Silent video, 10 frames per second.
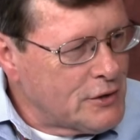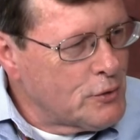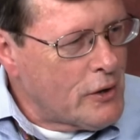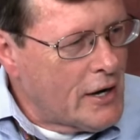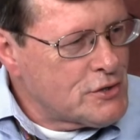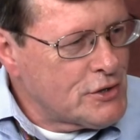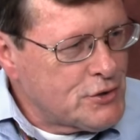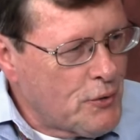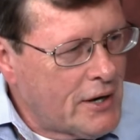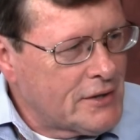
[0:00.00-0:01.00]
You were actually
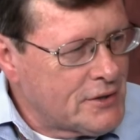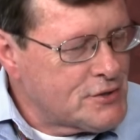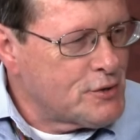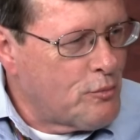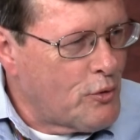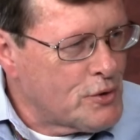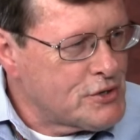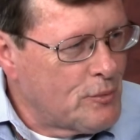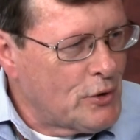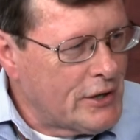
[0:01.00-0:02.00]
trying to support
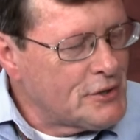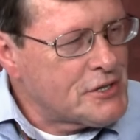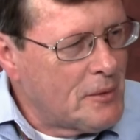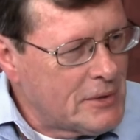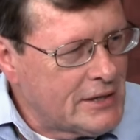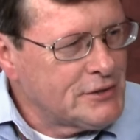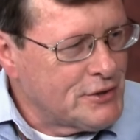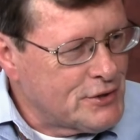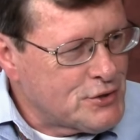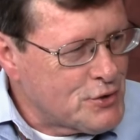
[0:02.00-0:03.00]
someone else coming into
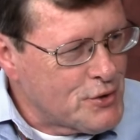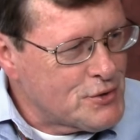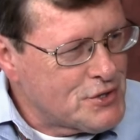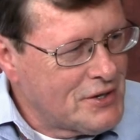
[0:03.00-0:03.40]
the church.